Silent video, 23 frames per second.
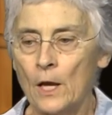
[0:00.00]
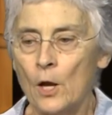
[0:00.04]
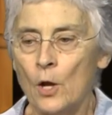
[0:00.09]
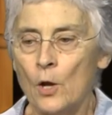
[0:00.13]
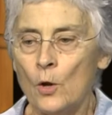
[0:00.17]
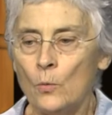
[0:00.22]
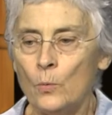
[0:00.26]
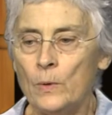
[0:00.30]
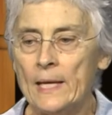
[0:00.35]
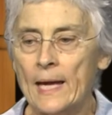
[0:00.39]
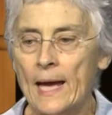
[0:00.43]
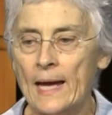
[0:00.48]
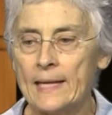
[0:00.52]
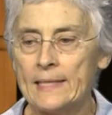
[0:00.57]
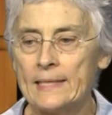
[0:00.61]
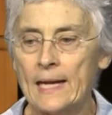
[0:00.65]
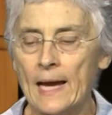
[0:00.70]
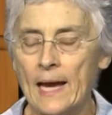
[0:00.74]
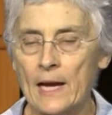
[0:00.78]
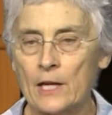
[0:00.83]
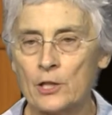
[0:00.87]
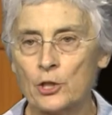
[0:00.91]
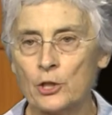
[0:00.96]
We had to
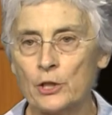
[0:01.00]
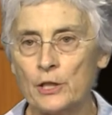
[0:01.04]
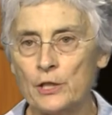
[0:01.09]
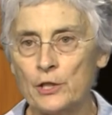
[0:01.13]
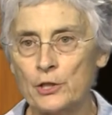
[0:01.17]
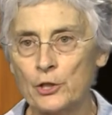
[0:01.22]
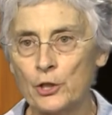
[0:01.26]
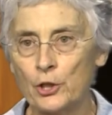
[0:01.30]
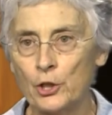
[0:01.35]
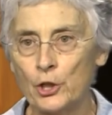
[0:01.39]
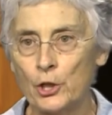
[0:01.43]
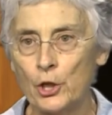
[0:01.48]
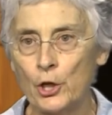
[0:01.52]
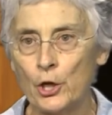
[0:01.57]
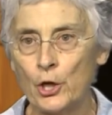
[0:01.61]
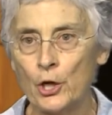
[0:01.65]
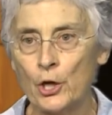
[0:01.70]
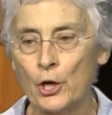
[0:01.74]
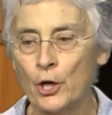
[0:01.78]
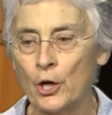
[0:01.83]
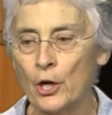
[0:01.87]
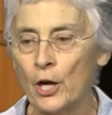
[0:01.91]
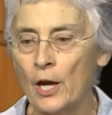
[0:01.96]
actually
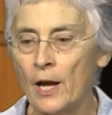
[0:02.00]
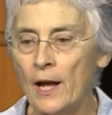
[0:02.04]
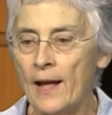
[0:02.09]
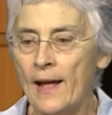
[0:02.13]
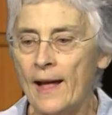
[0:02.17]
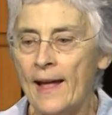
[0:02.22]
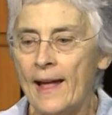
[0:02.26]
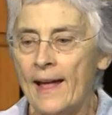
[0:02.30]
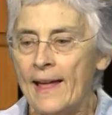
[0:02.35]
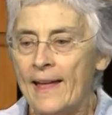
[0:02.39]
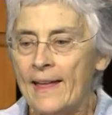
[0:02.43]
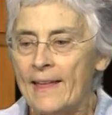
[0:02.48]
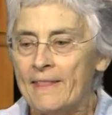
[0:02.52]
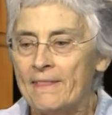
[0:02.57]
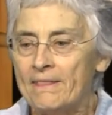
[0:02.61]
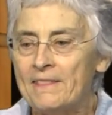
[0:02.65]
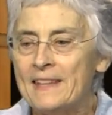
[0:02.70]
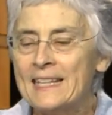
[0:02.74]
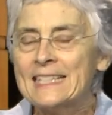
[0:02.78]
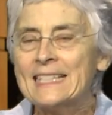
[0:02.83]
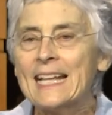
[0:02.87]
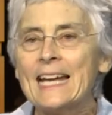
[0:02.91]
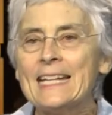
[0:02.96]
secure
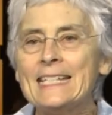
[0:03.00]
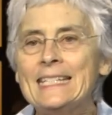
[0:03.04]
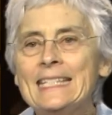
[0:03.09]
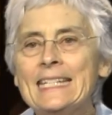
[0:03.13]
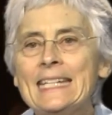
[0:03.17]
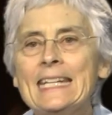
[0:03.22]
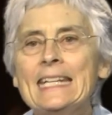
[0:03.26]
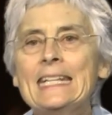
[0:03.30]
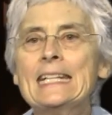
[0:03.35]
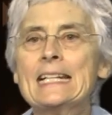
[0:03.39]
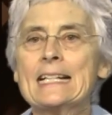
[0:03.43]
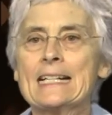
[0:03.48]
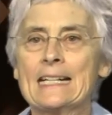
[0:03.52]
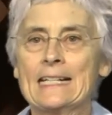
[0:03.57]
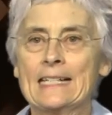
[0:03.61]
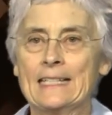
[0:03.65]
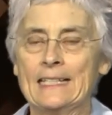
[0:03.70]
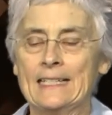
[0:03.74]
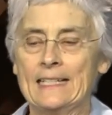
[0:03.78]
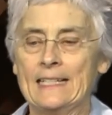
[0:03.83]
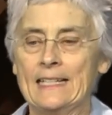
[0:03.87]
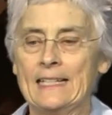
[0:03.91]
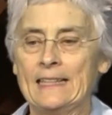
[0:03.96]
this idea.
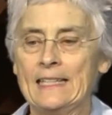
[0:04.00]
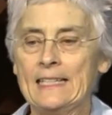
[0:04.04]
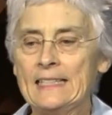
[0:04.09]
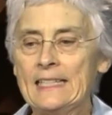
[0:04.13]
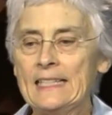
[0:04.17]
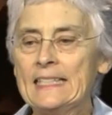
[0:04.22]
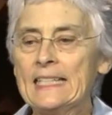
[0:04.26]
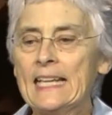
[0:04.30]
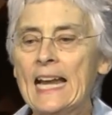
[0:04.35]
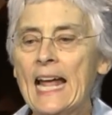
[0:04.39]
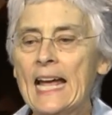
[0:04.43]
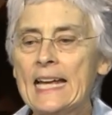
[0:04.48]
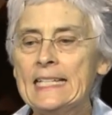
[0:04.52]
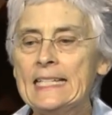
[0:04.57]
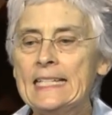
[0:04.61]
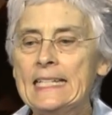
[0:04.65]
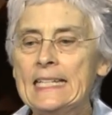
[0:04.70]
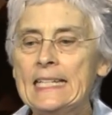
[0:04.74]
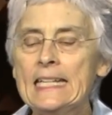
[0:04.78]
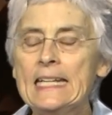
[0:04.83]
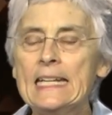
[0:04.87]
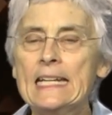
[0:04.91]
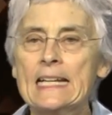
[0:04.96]
This is an
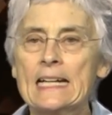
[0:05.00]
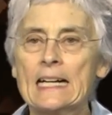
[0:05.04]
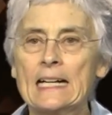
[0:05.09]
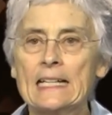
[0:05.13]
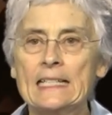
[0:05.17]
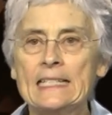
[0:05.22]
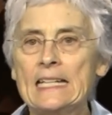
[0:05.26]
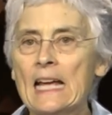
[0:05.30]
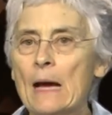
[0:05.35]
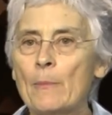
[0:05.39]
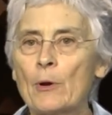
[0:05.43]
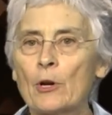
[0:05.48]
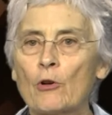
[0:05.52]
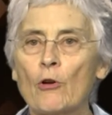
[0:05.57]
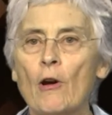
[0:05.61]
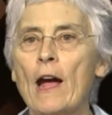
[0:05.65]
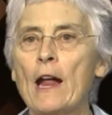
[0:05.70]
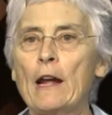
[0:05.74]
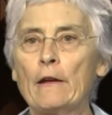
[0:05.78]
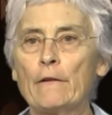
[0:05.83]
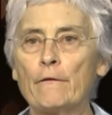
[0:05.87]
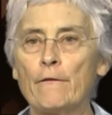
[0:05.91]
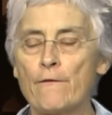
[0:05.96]
idea, a
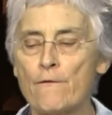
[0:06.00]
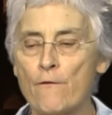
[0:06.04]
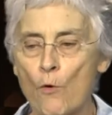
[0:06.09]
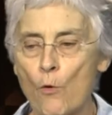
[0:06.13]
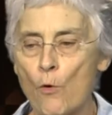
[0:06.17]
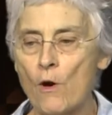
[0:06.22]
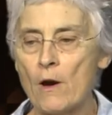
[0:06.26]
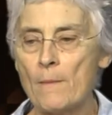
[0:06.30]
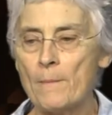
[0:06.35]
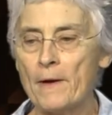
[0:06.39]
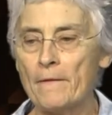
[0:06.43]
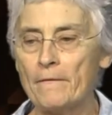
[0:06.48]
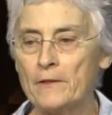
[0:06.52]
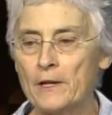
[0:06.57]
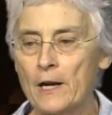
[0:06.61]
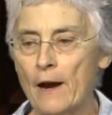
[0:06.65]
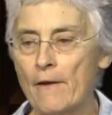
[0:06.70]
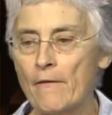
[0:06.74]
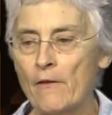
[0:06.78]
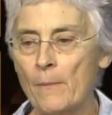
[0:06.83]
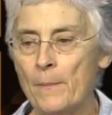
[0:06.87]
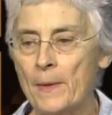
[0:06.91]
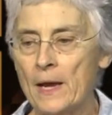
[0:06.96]
democratic form of
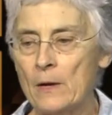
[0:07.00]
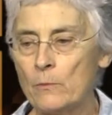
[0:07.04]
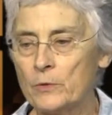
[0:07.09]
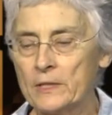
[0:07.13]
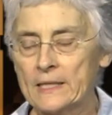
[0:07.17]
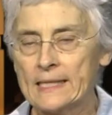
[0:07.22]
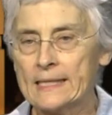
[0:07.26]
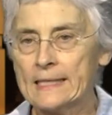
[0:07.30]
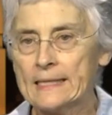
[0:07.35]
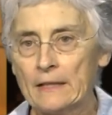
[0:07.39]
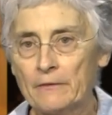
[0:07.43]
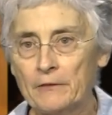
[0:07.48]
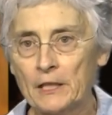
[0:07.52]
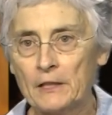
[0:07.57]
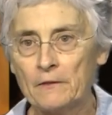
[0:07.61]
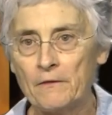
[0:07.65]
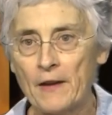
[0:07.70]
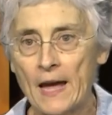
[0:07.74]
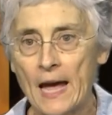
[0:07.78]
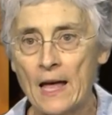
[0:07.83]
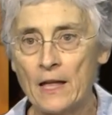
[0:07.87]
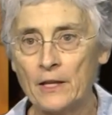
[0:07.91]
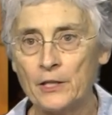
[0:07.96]
government with civic
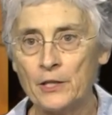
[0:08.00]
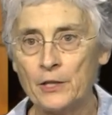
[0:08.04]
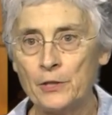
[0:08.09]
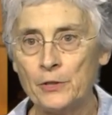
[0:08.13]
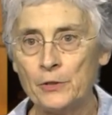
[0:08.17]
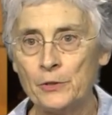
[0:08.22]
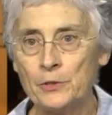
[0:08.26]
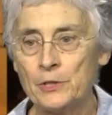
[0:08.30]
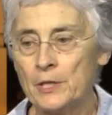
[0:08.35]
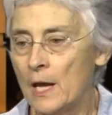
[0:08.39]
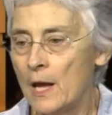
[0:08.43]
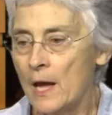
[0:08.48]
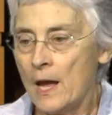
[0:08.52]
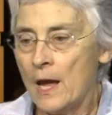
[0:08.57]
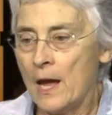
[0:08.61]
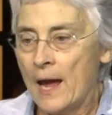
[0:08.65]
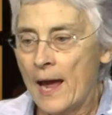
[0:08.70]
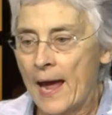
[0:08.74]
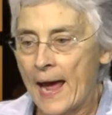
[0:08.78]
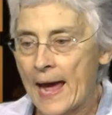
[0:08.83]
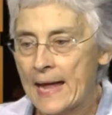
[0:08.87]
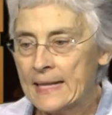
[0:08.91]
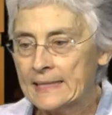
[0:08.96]
values
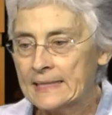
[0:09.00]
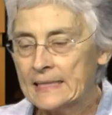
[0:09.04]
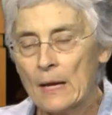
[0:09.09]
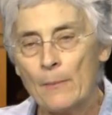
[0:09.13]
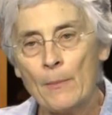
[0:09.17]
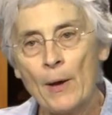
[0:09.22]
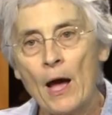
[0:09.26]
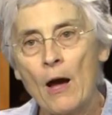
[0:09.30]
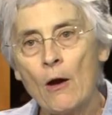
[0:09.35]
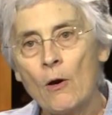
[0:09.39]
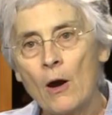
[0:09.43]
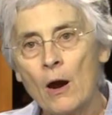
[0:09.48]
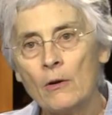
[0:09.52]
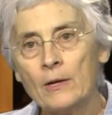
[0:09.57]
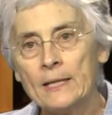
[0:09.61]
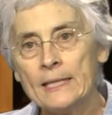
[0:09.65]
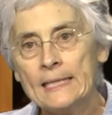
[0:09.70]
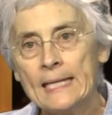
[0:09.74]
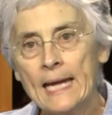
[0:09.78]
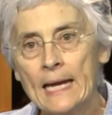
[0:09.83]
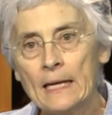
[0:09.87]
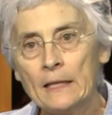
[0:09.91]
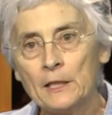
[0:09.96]
and somehow our
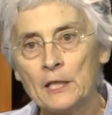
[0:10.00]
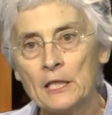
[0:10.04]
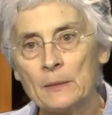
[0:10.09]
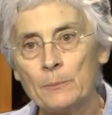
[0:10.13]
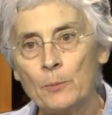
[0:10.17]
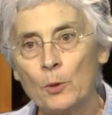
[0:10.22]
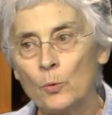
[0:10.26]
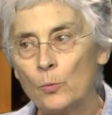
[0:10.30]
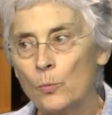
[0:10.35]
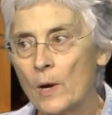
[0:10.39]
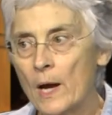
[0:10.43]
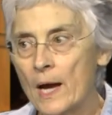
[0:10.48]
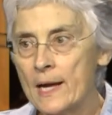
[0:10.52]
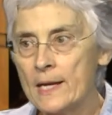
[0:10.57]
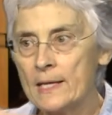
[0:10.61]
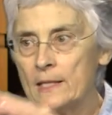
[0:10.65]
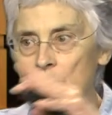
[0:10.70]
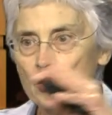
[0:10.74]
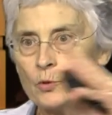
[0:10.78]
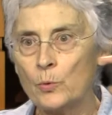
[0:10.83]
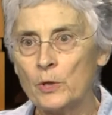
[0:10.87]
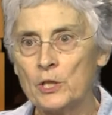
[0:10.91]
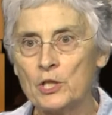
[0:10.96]
inalienable
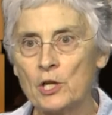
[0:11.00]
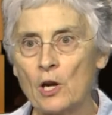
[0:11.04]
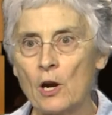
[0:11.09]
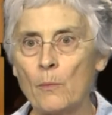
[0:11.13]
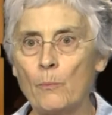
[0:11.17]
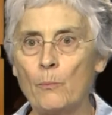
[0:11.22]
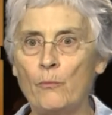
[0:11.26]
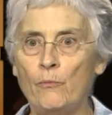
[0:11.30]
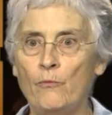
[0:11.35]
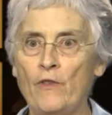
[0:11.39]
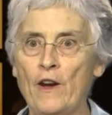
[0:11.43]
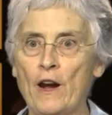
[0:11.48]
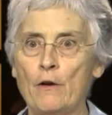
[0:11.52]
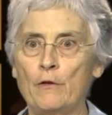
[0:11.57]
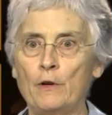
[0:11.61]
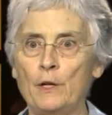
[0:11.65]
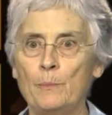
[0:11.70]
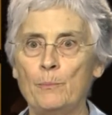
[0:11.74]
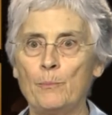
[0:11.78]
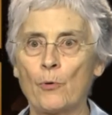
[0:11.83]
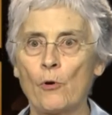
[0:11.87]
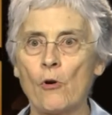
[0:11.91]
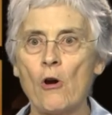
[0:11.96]
rights, which are very
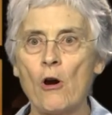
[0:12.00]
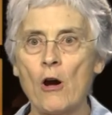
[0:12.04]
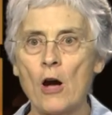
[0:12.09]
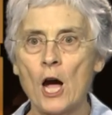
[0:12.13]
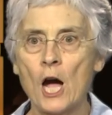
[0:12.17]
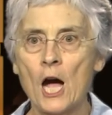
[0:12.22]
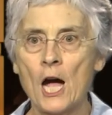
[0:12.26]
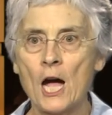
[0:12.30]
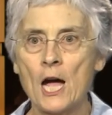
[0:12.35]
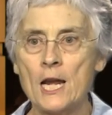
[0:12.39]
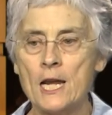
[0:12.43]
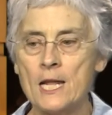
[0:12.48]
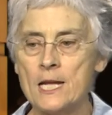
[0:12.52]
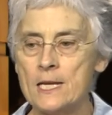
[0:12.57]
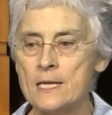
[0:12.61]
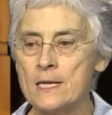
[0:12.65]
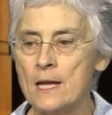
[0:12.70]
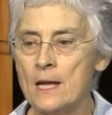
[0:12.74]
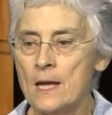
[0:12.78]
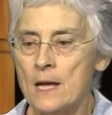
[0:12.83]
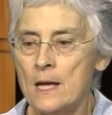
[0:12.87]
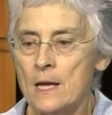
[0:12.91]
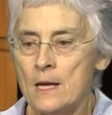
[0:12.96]
broad and
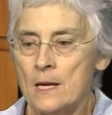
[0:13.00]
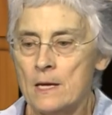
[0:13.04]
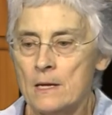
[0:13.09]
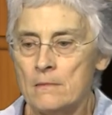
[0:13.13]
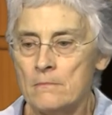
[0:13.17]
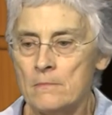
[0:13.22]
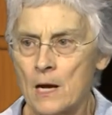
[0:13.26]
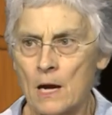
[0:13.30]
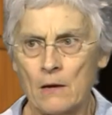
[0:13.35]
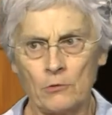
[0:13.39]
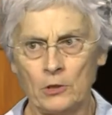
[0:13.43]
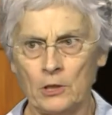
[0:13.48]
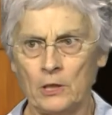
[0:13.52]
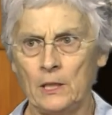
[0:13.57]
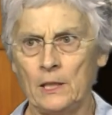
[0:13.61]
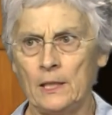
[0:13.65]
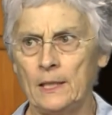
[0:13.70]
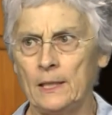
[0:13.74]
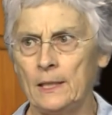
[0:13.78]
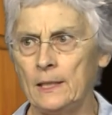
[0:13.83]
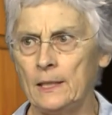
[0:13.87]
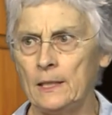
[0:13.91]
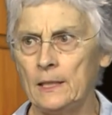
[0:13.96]
not
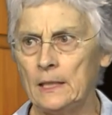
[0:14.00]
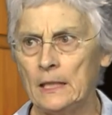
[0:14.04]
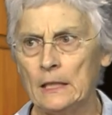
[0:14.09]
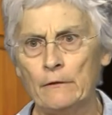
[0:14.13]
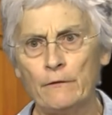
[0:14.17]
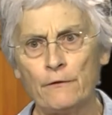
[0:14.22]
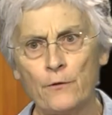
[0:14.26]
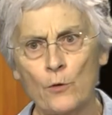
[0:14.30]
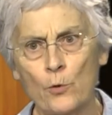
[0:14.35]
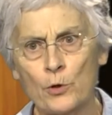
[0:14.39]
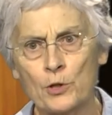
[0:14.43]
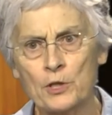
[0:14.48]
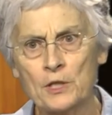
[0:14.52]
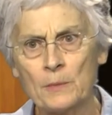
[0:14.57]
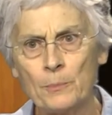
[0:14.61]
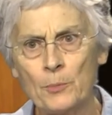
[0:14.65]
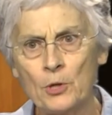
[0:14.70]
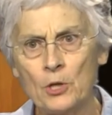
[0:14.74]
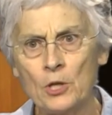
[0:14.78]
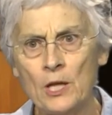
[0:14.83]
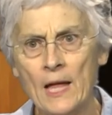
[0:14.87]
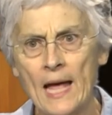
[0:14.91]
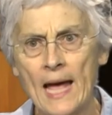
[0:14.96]
really
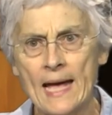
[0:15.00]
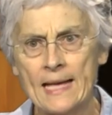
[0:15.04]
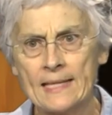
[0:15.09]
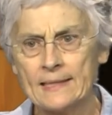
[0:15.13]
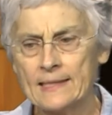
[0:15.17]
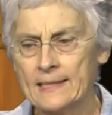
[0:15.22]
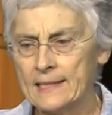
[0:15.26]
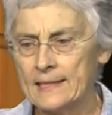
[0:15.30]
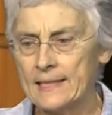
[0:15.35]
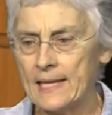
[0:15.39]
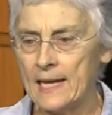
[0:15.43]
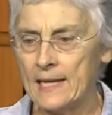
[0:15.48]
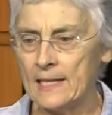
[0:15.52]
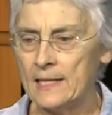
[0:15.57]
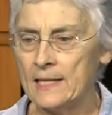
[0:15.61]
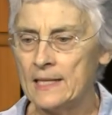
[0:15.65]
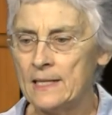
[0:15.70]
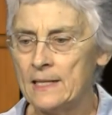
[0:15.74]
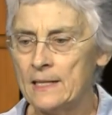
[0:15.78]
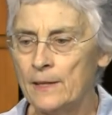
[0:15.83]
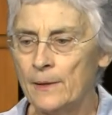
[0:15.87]
enforceable as stated.